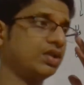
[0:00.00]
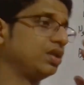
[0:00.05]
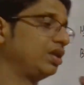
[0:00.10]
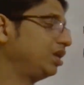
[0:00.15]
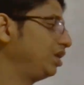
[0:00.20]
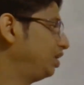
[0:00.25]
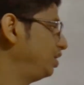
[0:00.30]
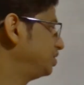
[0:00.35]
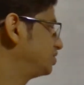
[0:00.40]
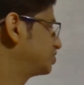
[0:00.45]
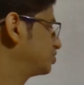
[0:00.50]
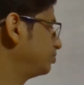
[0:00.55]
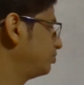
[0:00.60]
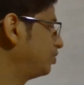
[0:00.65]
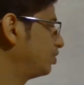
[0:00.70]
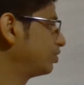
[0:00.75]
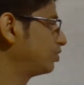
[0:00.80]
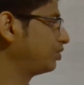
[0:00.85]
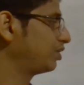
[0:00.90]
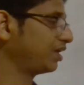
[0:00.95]
each
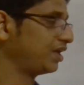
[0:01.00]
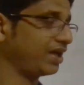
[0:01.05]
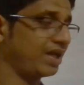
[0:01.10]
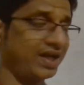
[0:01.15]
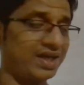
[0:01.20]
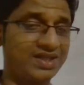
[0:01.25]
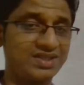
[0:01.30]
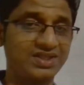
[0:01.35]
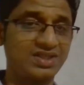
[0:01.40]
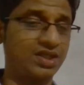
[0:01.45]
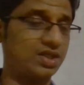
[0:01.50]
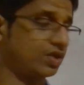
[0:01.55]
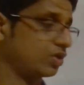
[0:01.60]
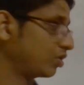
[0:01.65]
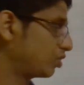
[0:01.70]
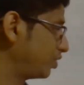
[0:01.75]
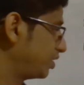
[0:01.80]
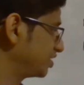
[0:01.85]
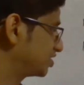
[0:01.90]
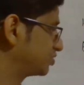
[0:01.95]
boron and nitrogen
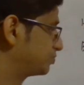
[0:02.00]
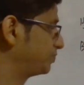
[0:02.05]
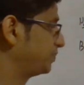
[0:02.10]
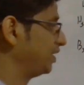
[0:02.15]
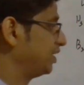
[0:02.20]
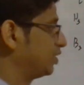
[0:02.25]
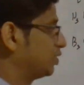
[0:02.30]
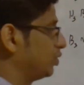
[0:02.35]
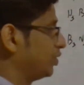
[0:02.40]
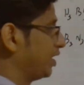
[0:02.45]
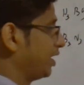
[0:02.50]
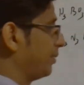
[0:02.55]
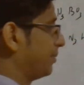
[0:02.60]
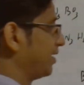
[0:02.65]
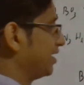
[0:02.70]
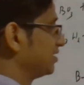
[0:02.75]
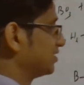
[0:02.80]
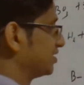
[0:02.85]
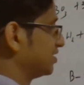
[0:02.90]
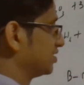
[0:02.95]
undergo sp2
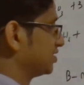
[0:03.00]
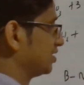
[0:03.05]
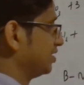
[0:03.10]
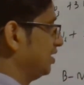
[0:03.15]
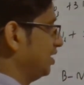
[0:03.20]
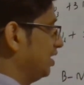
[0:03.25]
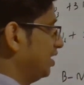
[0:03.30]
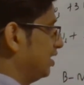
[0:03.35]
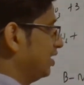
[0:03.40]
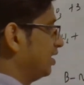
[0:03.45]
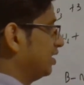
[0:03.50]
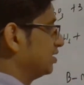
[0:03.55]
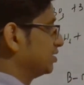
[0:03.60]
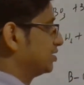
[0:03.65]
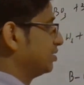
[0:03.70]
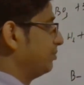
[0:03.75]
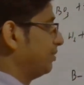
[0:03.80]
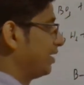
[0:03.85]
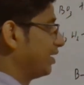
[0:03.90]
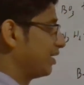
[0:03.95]
hybridization,
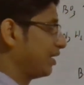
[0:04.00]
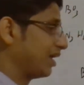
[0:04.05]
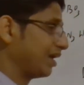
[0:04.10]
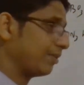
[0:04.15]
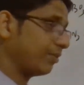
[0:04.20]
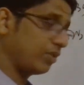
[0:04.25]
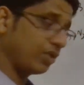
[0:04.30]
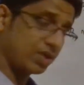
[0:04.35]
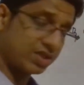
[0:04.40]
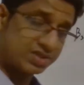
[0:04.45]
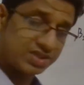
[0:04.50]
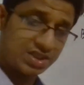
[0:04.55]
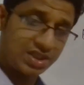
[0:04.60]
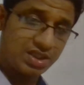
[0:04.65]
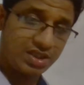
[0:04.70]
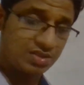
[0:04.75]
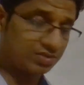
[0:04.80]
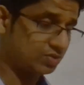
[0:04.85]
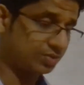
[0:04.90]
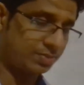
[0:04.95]
similar like
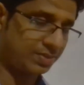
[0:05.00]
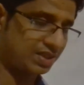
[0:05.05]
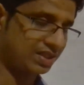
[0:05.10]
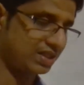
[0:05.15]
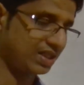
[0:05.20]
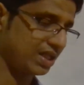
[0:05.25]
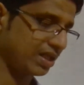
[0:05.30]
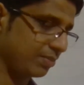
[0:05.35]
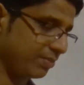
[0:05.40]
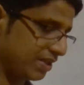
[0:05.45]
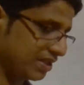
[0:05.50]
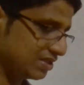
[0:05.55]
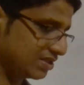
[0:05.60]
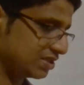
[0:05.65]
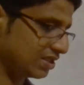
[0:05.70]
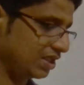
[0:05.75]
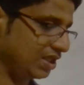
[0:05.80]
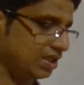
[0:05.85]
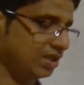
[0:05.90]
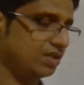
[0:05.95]
borazine, similar like
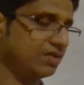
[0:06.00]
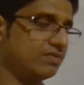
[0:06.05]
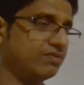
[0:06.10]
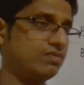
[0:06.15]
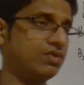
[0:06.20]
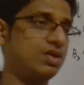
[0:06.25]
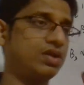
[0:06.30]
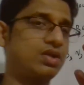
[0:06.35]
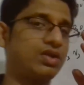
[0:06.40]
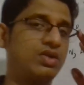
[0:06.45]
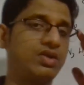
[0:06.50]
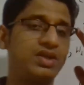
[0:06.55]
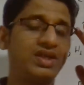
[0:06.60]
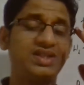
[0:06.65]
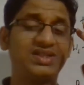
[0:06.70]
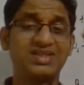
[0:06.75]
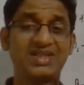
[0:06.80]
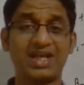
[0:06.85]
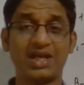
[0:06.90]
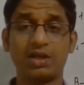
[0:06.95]
benzene, where
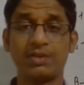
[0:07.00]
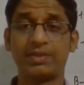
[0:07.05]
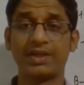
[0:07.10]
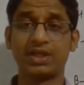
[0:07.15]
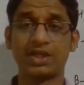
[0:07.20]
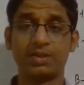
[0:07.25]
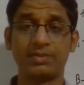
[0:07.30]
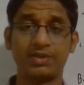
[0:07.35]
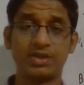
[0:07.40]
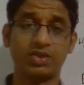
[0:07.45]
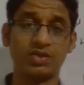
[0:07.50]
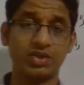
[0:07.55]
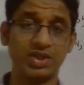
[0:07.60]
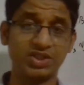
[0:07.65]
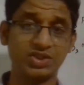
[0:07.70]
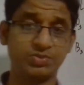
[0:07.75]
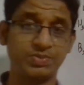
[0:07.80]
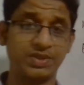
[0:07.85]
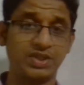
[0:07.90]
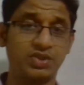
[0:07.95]
each carbon atom undergo
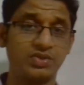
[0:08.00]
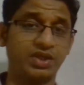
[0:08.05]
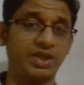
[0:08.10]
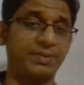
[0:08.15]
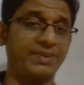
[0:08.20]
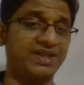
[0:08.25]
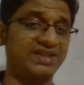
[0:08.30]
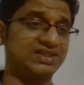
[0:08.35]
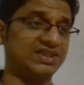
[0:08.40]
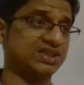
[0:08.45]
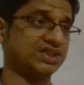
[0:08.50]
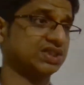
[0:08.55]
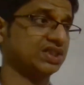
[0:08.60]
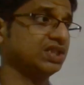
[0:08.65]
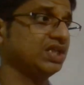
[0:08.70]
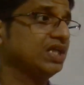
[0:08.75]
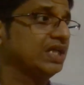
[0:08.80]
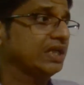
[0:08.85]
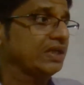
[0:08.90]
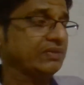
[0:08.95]
sp2 hybridization,
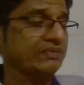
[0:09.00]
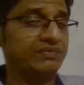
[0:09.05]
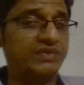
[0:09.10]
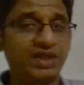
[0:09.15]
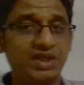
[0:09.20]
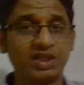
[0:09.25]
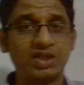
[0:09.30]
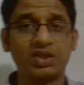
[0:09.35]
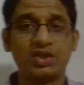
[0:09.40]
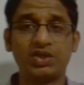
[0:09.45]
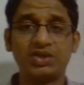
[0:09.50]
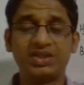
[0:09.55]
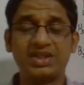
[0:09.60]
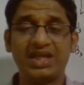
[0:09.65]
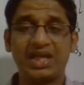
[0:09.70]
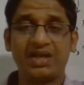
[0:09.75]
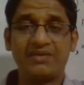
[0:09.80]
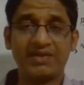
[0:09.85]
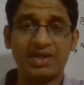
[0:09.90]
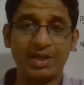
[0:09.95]
where they
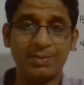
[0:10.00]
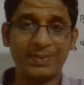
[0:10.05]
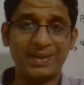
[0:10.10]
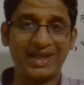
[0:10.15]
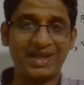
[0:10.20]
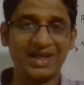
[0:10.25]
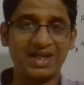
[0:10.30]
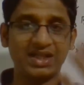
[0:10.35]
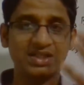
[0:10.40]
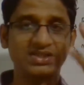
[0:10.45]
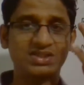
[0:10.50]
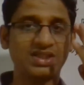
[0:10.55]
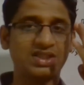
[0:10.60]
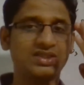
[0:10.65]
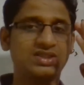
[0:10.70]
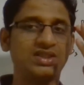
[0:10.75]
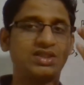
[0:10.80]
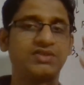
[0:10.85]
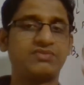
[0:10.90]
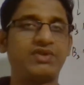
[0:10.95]
having a planar
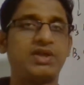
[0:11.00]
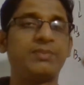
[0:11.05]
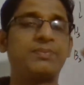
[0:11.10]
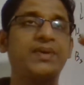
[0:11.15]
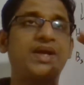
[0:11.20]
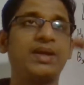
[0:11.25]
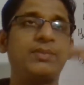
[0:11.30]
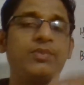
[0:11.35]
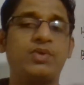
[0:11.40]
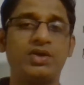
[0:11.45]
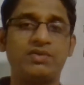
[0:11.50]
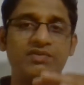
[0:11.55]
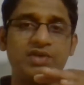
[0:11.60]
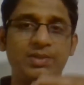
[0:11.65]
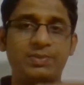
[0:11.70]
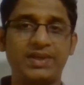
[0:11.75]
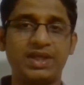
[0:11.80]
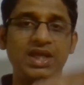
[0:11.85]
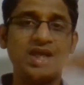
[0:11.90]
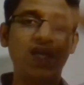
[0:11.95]
structure where pi bond will
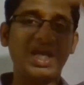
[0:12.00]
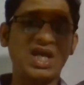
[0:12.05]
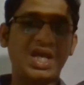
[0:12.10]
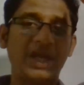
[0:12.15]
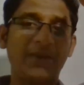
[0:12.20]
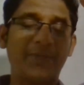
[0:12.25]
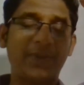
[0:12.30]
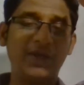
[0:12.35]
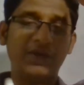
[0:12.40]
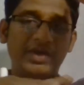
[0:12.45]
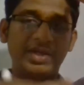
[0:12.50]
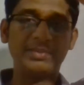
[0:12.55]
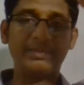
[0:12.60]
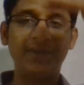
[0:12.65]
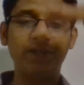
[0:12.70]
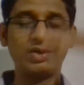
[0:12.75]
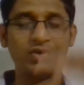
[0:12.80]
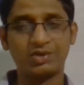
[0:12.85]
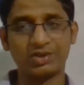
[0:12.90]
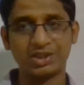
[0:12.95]
be above and
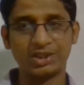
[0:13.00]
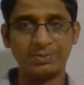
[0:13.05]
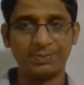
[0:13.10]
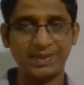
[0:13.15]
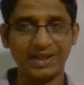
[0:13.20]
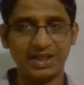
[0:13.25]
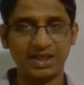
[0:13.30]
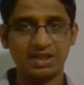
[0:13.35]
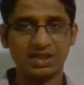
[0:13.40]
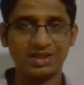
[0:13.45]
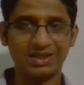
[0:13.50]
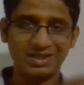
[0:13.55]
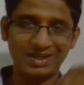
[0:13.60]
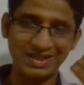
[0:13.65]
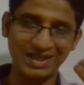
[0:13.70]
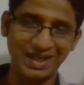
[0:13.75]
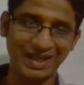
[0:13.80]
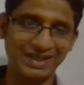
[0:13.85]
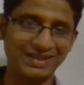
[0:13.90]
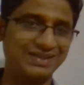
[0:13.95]
below to the plane.
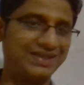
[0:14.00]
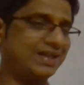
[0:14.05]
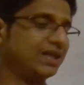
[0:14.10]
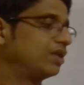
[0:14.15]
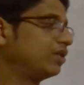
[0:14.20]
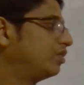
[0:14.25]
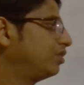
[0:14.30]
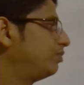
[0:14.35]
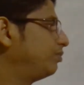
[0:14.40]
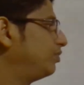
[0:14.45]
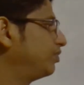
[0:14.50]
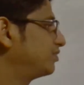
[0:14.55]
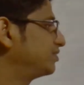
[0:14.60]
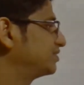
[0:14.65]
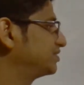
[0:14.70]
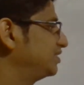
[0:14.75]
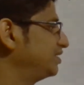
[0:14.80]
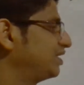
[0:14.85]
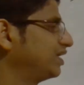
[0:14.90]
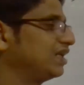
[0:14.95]
Like that,
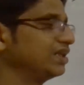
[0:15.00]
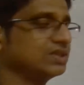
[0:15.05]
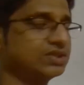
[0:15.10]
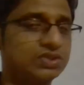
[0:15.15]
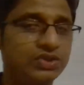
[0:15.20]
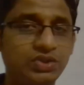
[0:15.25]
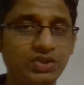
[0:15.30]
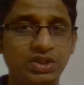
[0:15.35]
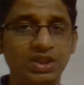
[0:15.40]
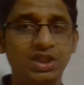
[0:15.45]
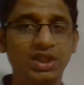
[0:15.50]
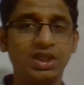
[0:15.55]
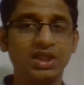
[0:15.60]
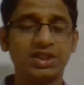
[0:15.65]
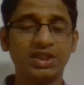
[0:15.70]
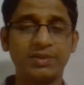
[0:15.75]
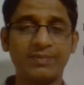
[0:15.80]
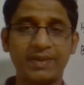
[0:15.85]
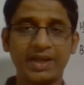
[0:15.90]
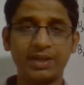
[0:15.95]
borazine also
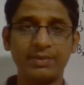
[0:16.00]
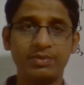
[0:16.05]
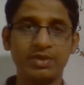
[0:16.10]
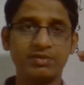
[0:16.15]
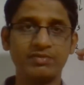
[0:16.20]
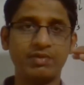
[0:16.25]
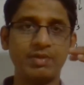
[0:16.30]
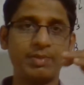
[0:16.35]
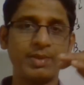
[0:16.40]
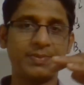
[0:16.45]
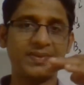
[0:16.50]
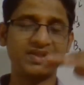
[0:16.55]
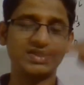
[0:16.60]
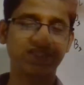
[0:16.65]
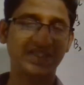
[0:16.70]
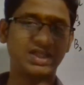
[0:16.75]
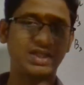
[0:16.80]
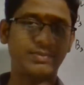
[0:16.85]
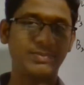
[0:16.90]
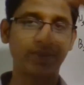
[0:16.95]
the pi bond will be
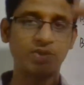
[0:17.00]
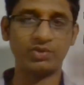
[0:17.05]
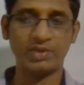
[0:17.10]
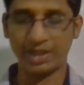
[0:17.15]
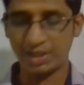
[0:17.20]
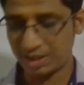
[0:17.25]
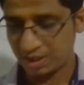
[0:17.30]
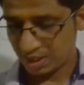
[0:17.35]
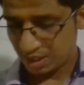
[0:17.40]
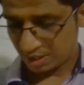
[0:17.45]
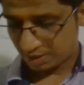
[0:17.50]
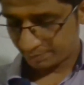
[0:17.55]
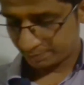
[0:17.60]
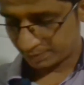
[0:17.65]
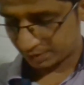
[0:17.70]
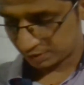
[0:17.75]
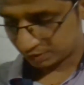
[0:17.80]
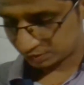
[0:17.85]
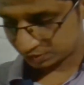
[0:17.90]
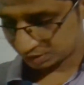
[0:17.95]
present above and
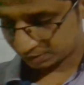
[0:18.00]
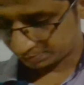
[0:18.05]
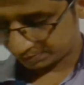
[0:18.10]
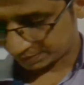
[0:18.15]
below the